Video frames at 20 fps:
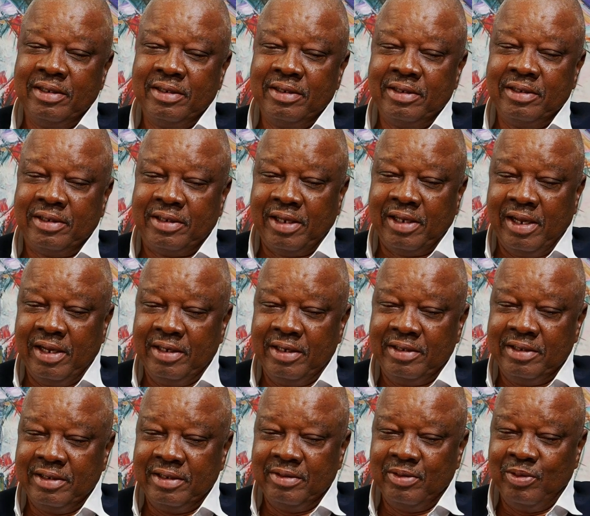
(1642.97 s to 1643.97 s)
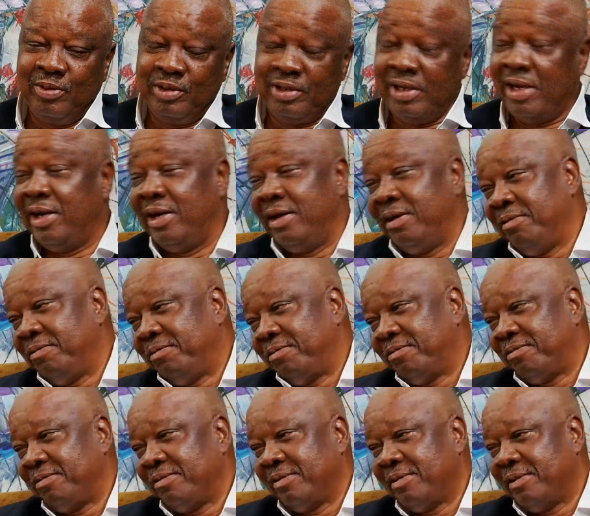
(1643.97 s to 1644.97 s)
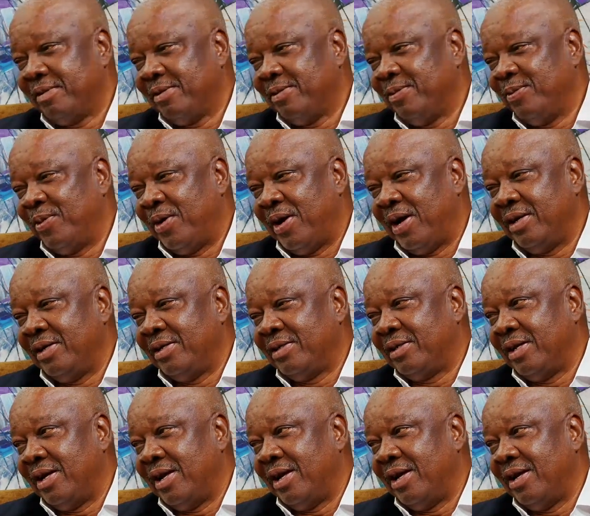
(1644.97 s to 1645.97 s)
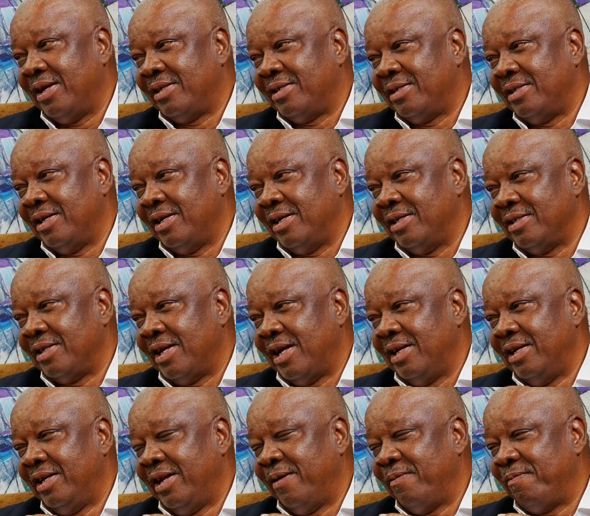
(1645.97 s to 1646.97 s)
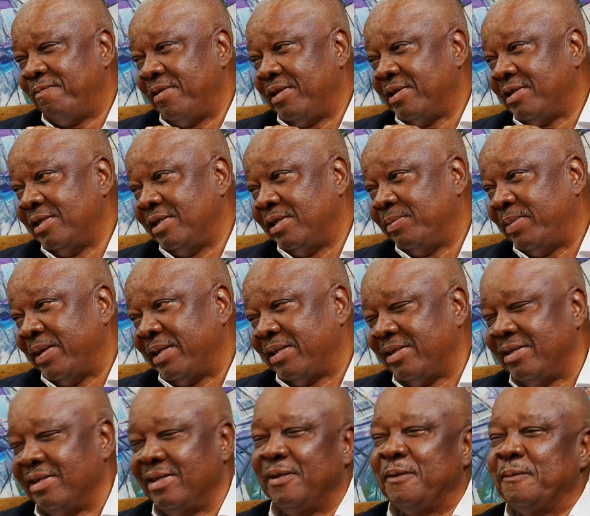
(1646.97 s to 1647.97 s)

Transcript: said we shall leave Buhari's 8 years and face his person.